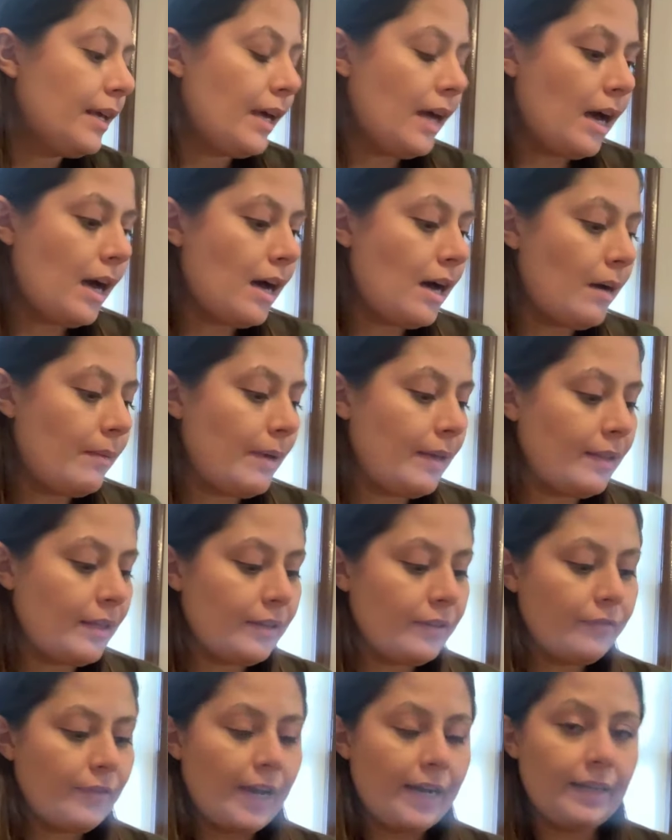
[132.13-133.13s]
And
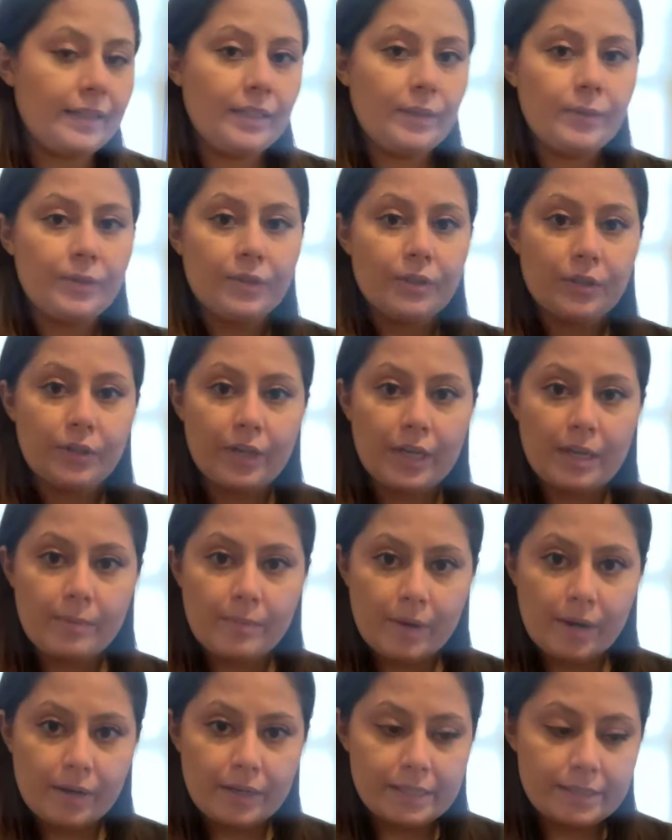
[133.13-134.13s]
then finally with your
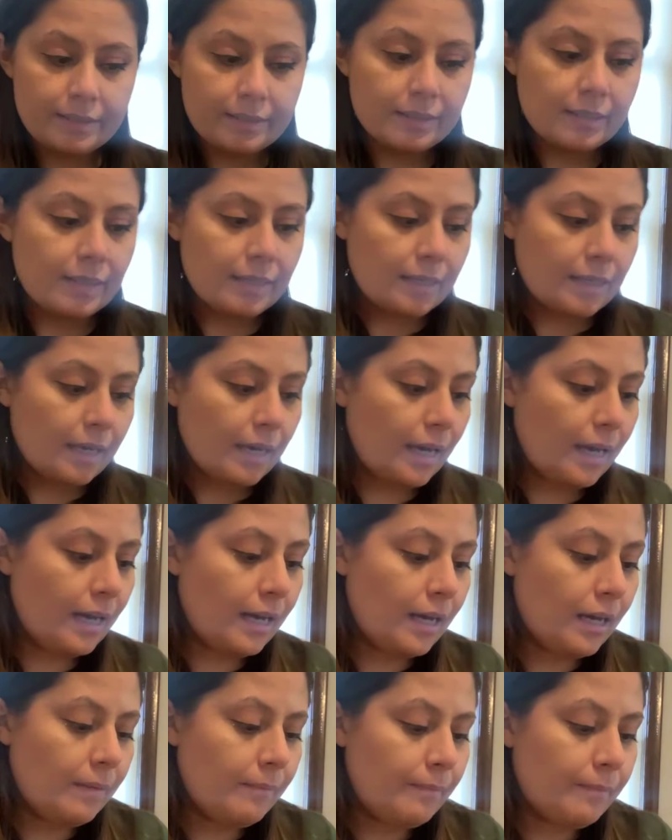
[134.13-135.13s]
cranberries,
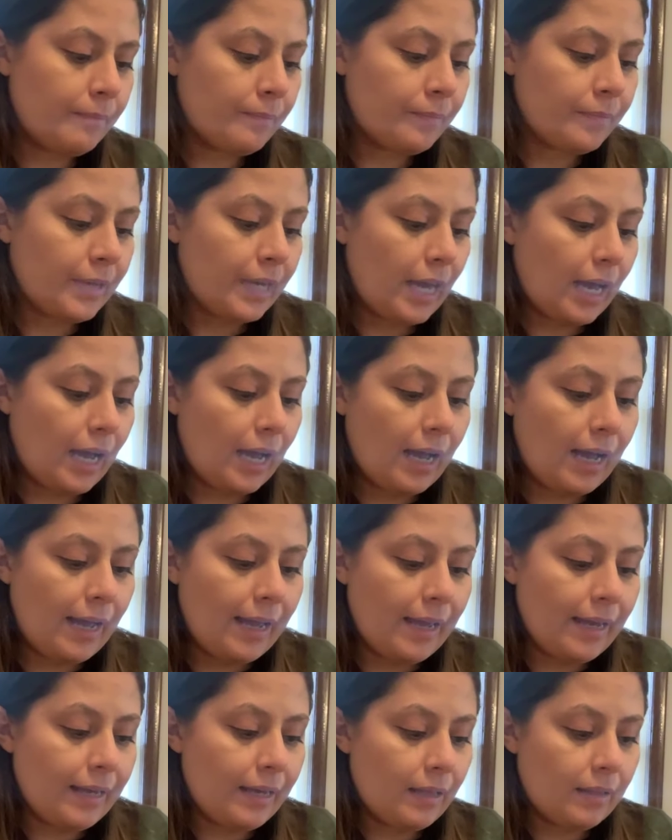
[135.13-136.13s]

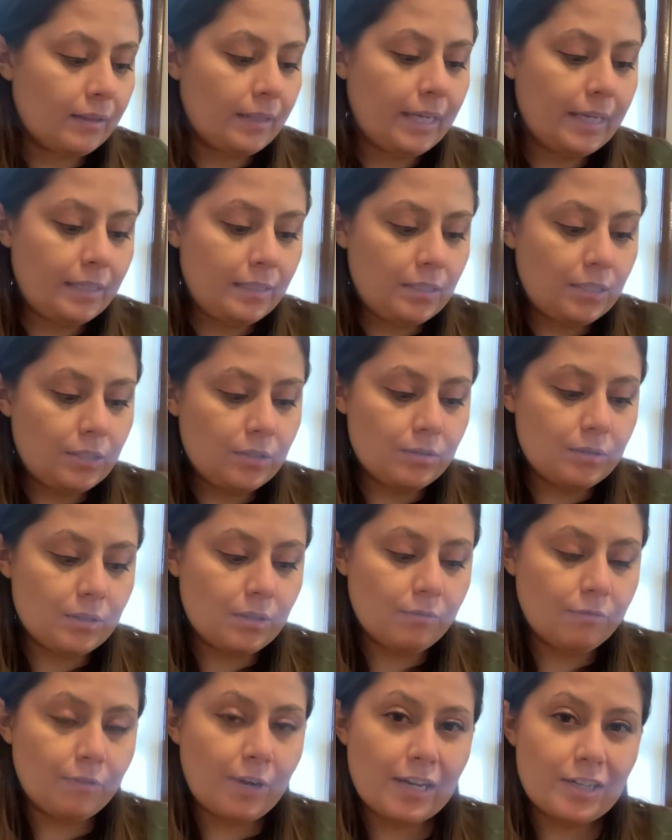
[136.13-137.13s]
I like to use the
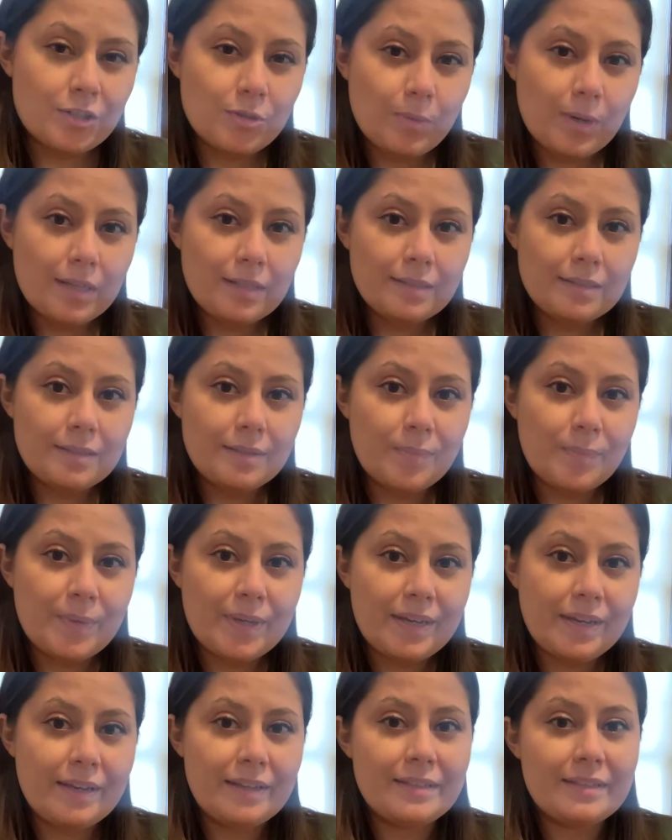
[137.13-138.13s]
fresh ones
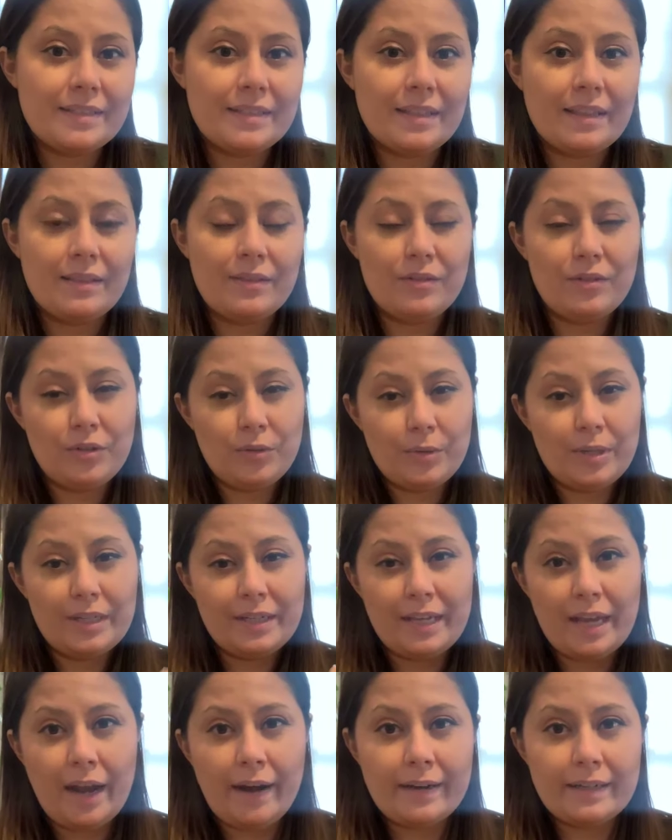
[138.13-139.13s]
because you can
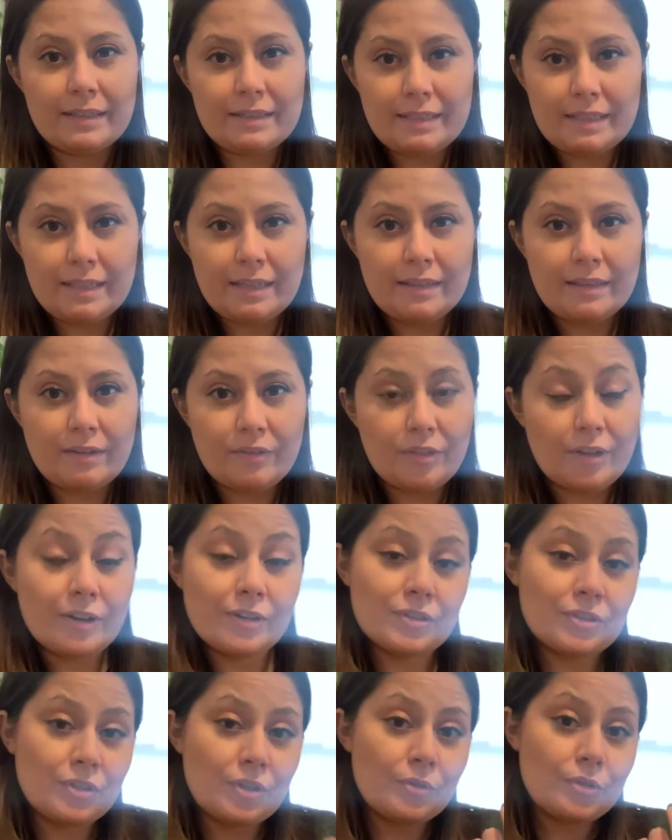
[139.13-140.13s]
guarantee that
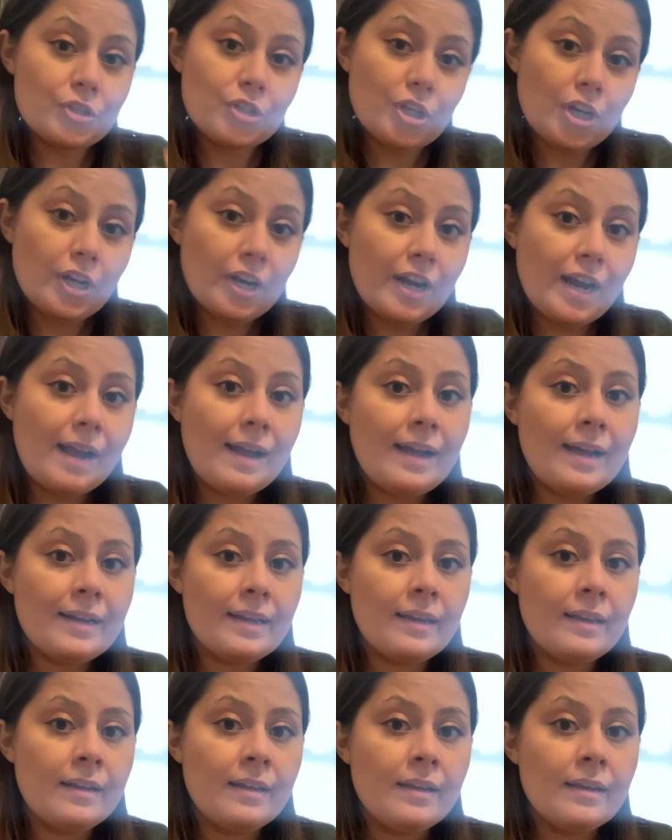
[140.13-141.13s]
there's no sugar
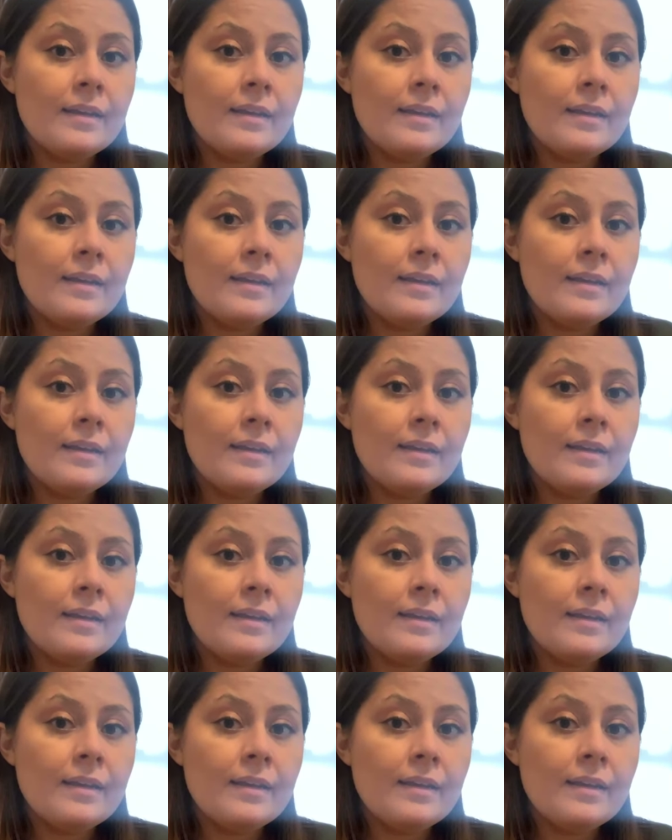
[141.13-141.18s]
added.